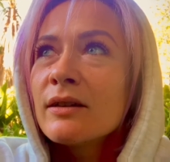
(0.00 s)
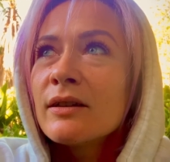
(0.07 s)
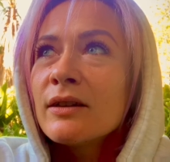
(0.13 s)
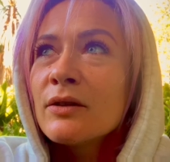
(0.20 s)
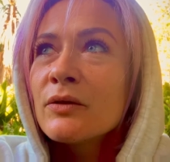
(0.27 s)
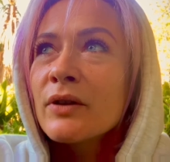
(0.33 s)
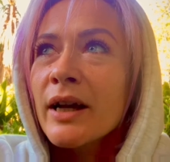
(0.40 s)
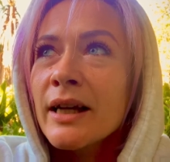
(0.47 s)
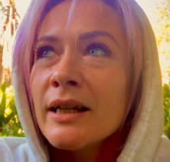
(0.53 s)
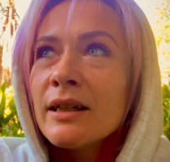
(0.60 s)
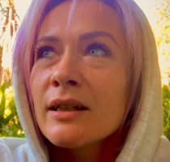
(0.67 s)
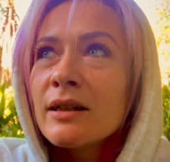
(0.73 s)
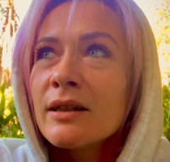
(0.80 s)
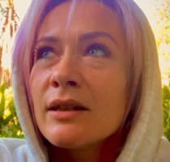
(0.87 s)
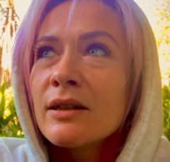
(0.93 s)
right?
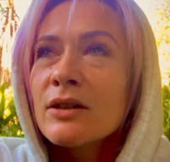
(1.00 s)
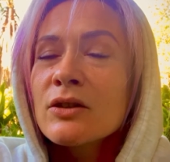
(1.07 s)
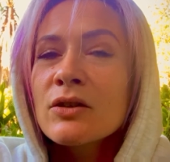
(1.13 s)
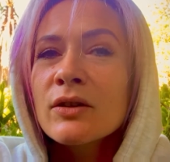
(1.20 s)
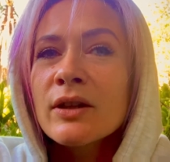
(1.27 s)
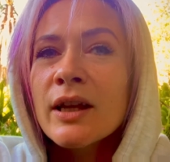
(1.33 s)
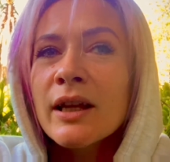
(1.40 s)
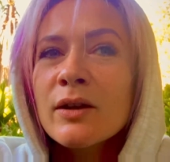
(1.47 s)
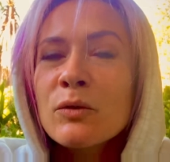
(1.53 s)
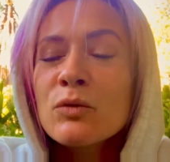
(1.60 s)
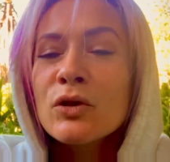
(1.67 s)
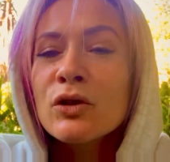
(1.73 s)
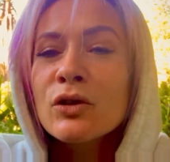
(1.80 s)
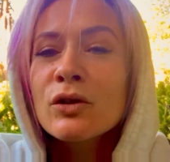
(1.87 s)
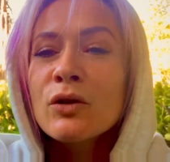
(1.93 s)
So like
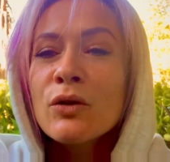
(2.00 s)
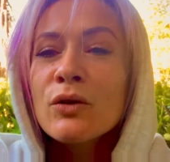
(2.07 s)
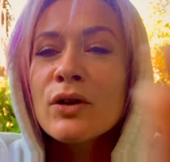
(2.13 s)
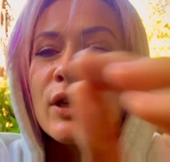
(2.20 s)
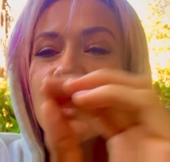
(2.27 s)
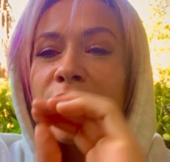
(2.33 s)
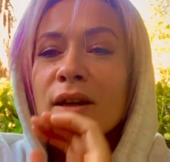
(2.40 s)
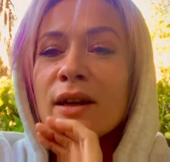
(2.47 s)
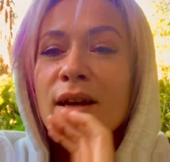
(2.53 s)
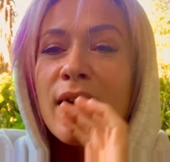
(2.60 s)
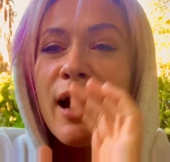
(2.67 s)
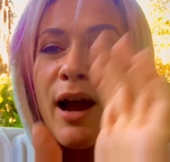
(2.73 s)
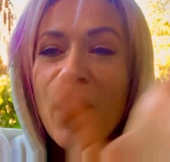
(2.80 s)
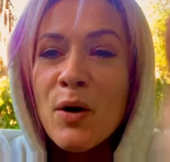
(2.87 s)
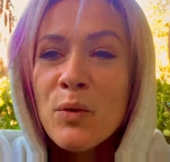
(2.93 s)
when you're going
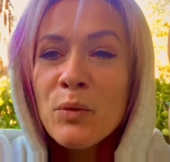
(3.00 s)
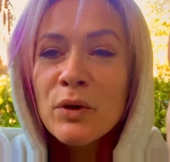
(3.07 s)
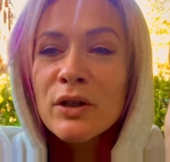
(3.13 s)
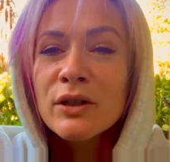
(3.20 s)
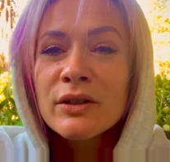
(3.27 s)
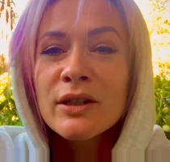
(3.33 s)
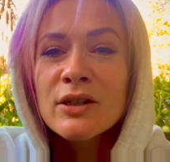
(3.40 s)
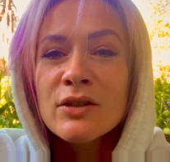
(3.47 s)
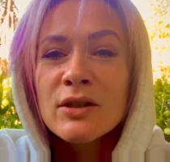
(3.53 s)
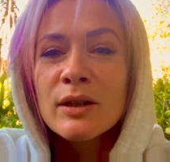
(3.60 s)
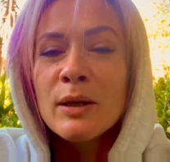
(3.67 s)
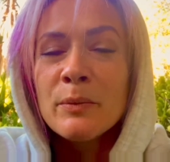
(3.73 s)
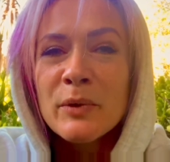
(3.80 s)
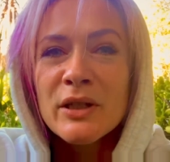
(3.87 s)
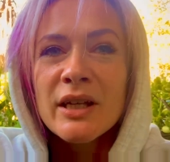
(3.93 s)
outward, there's
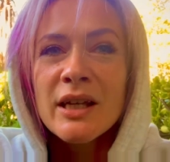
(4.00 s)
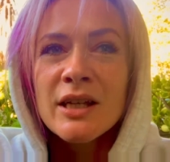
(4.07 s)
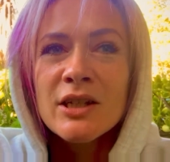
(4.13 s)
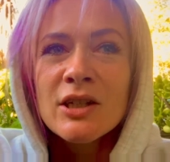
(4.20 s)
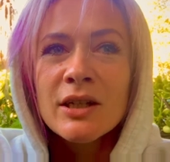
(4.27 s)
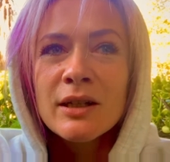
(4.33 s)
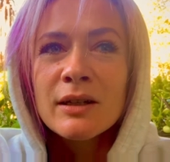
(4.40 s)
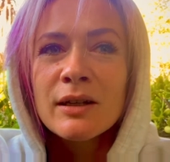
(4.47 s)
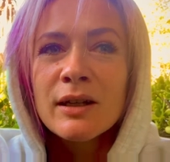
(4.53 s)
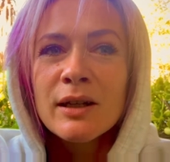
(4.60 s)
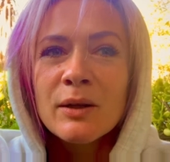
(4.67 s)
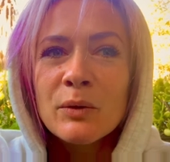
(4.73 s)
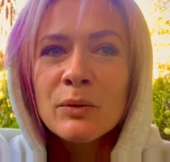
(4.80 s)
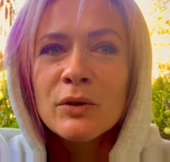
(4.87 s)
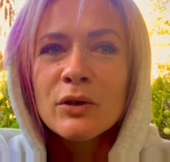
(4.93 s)
limitation.
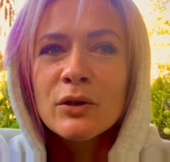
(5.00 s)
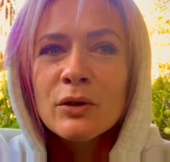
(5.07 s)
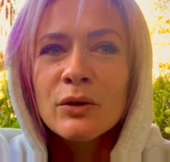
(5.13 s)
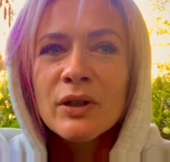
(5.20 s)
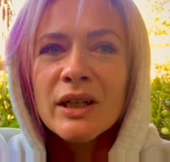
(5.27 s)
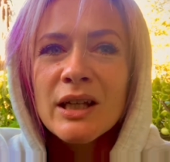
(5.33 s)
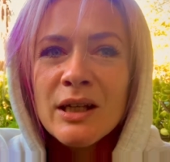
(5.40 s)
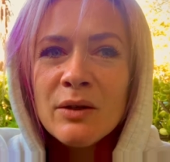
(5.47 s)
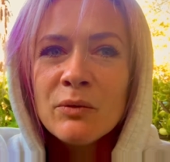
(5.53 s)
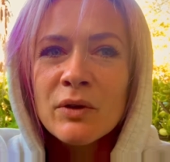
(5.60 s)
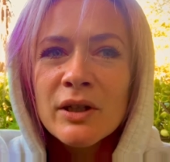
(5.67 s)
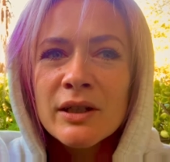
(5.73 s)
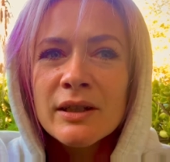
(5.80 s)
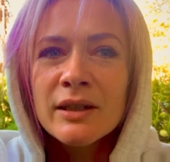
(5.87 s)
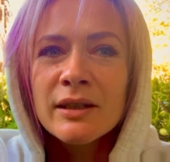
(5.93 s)
When you're going
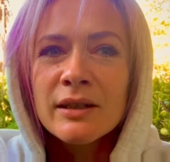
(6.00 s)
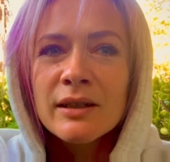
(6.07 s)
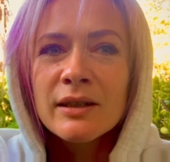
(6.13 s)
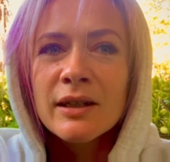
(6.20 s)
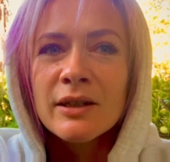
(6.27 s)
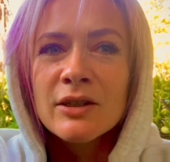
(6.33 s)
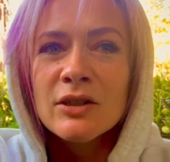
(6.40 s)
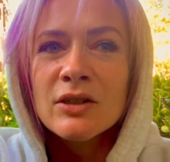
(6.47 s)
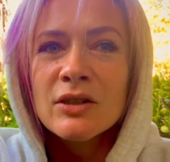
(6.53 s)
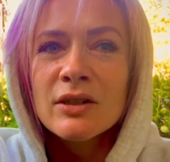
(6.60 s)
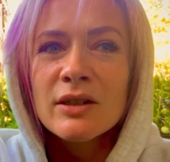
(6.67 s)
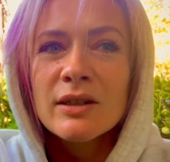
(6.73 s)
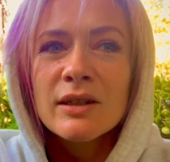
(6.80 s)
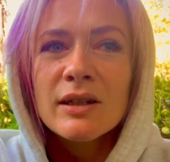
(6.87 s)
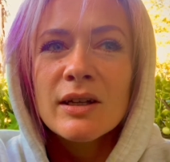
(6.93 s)
inward,
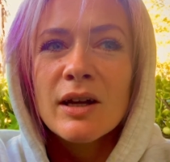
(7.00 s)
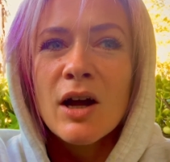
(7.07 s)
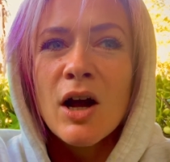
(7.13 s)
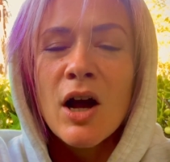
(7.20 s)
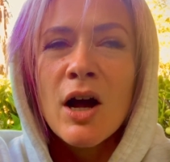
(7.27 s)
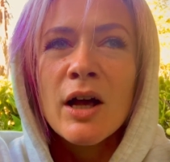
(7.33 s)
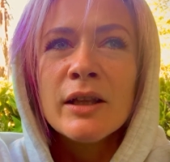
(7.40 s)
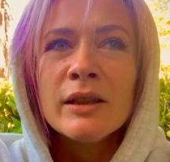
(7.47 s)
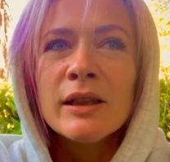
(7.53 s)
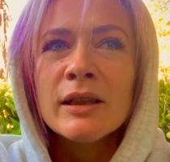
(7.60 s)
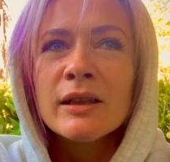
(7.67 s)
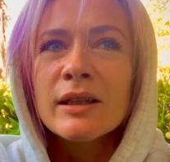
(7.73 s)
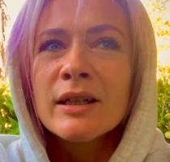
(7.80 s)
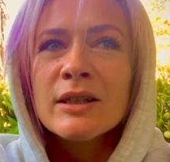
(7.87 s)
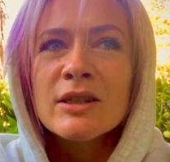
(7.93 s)

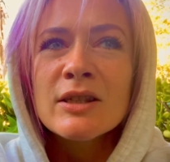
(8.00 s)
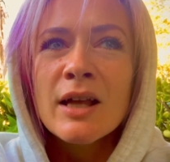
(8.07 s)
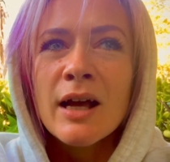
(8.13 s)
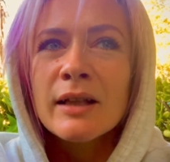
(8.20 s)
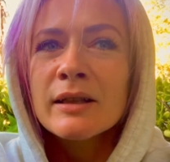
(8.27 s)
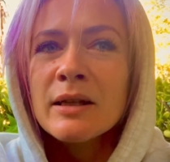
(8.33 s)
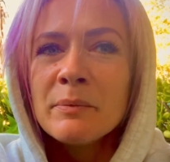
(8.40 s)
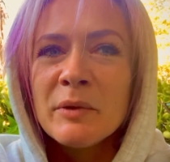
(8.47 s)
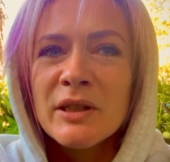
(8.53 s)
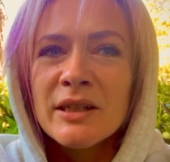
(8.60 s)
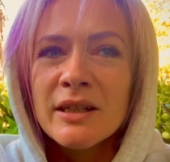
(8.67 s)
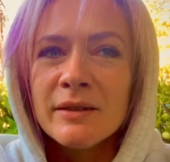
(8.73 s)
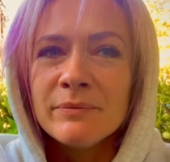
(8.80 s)
it's not limited.